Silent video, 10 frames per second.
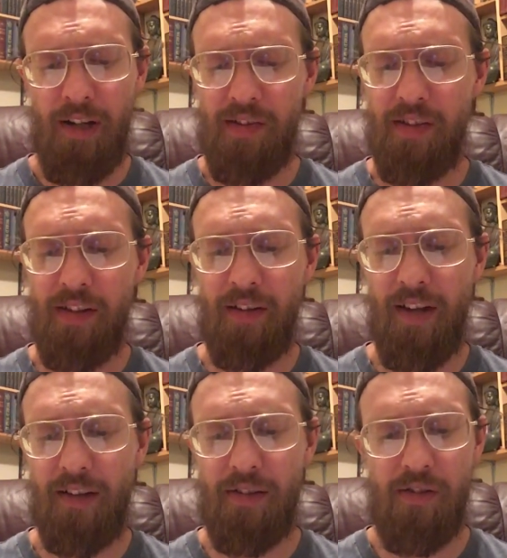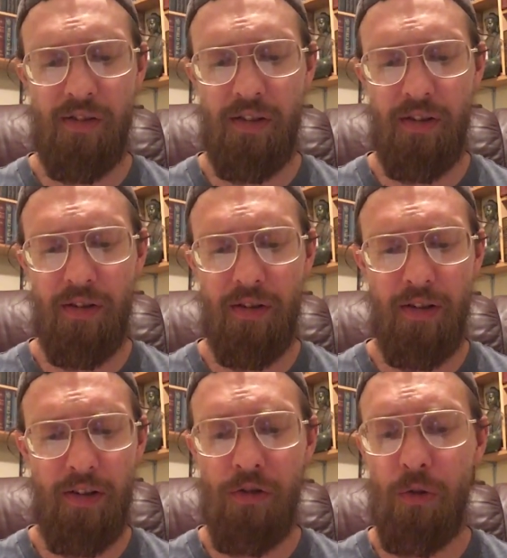and stay locked and secure,
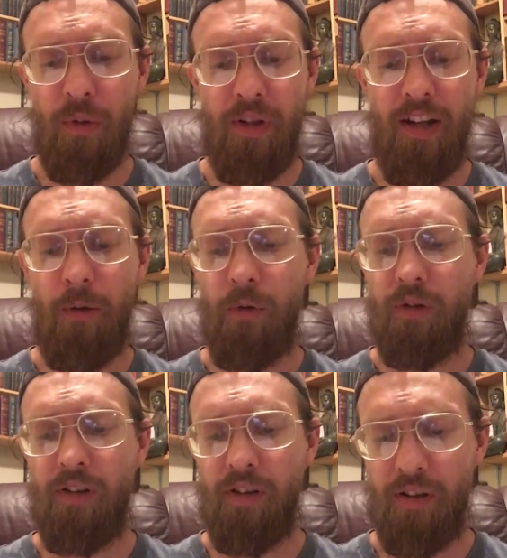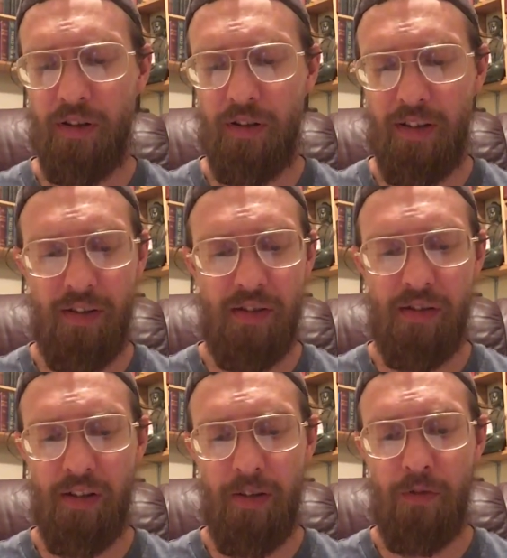and then you and I will concur that
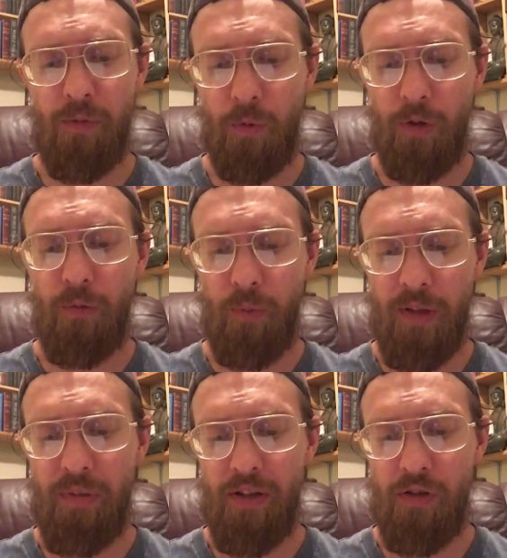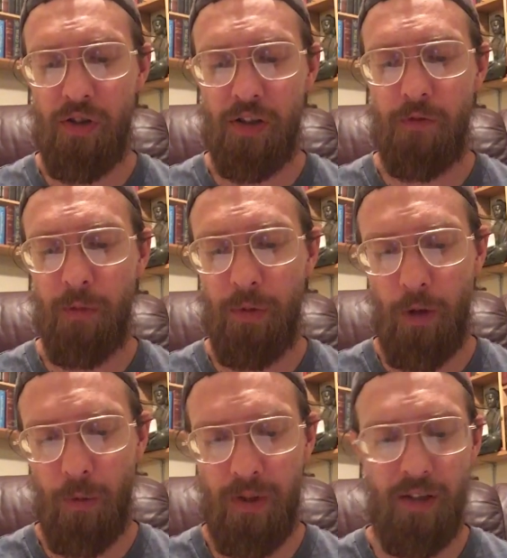this love is worth weeping just from
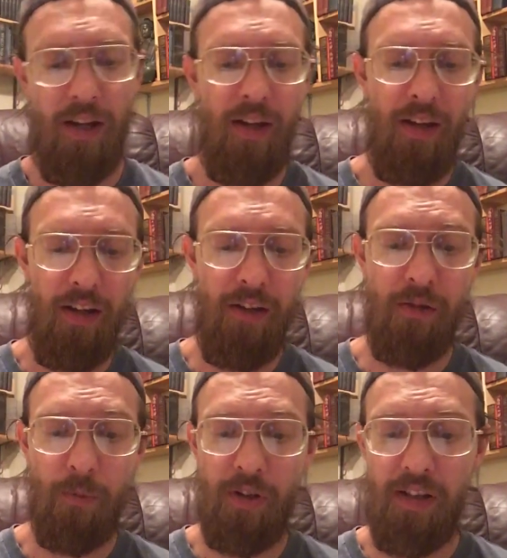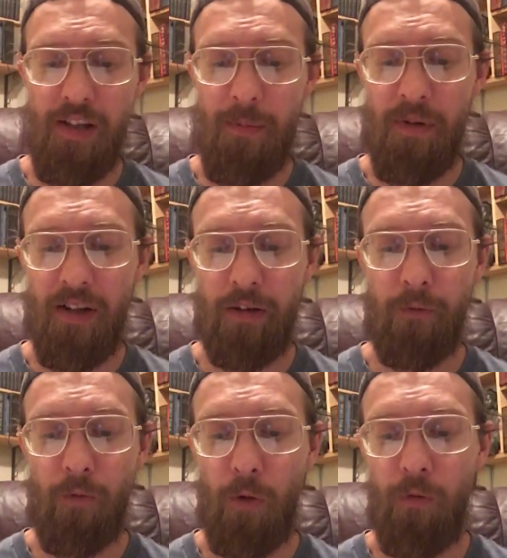knowing, and is worth keeping at
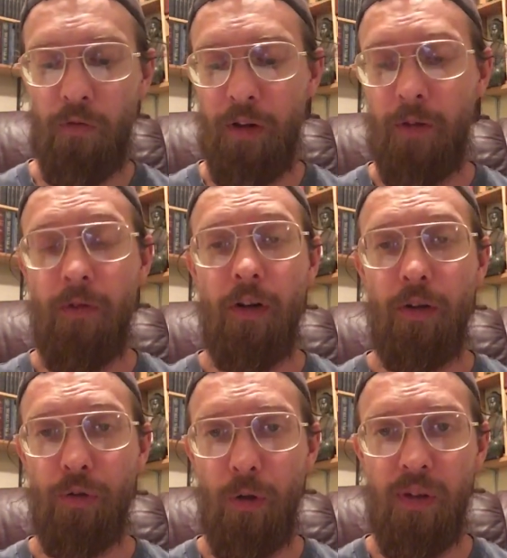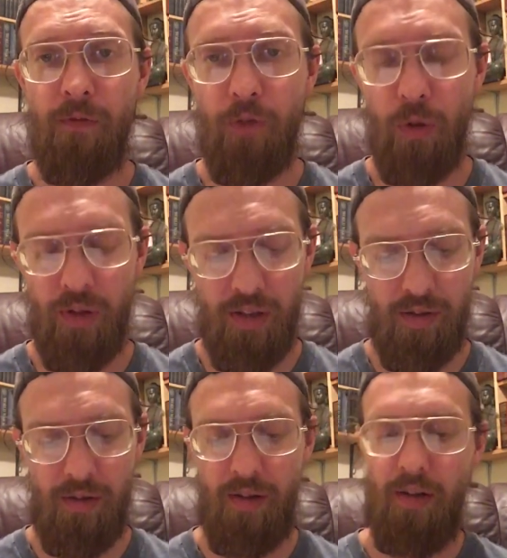the forefront of our growing focus."